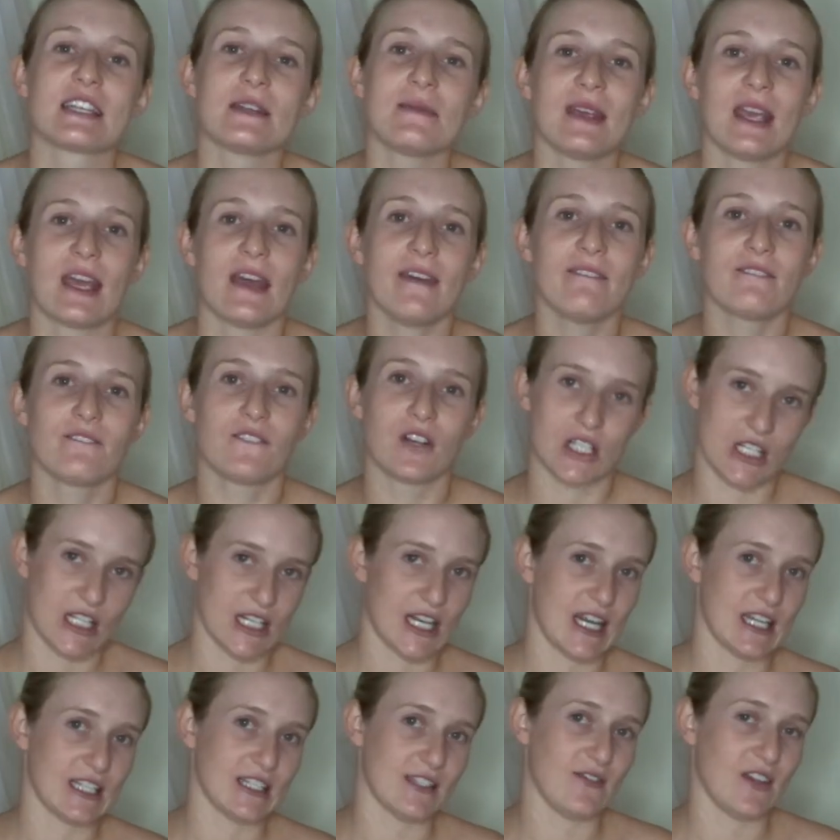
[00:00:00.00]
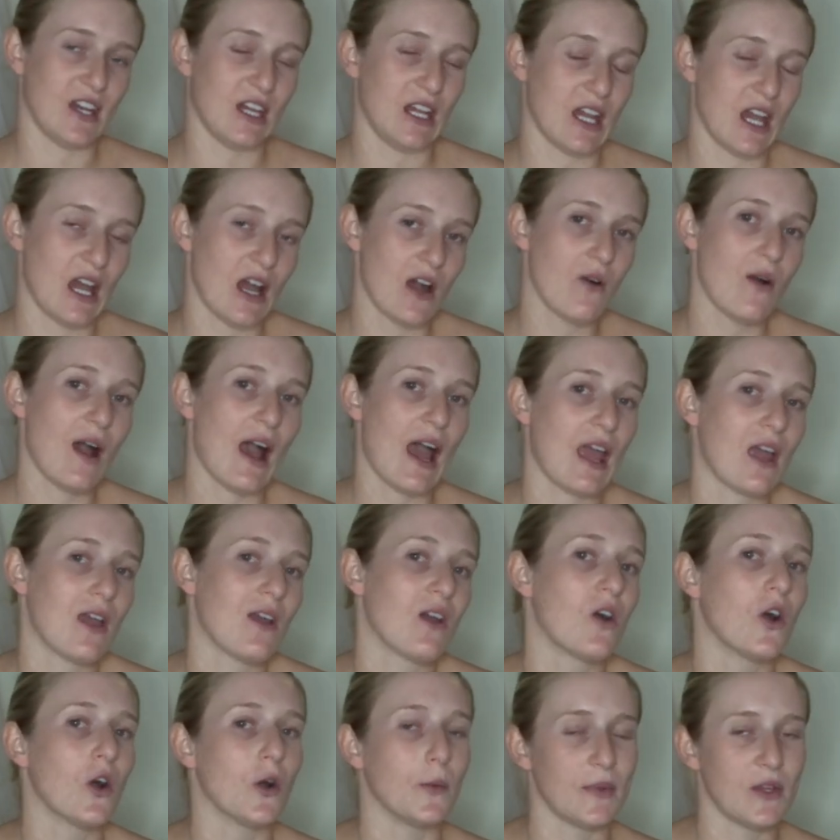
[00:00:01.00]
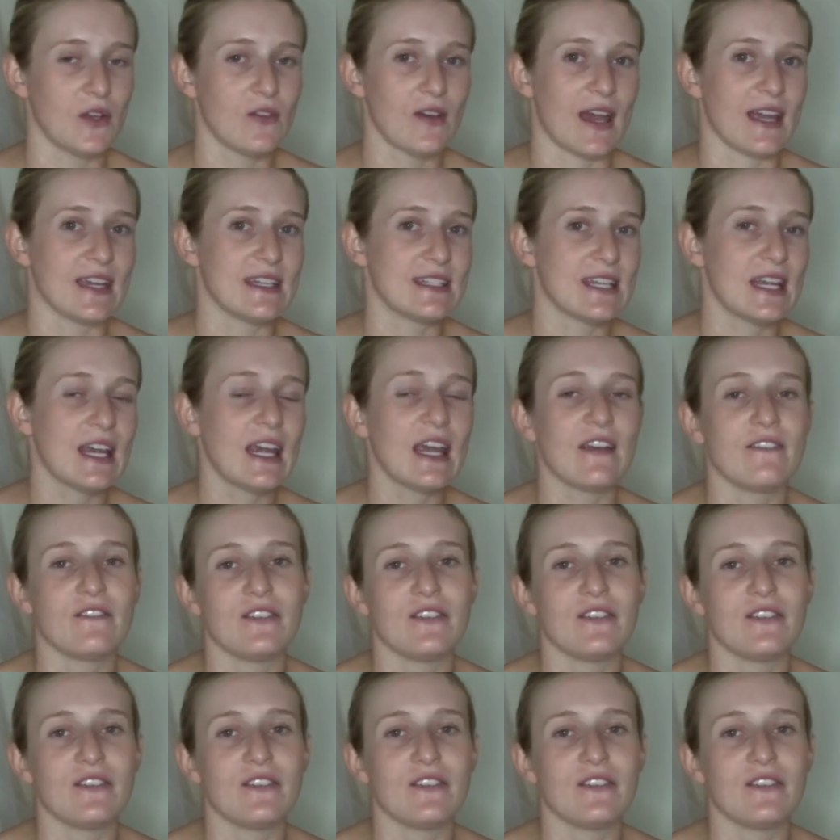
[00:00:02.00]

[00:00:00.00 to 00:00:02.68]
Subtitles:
gonna be it for today's video. I hope you liked it.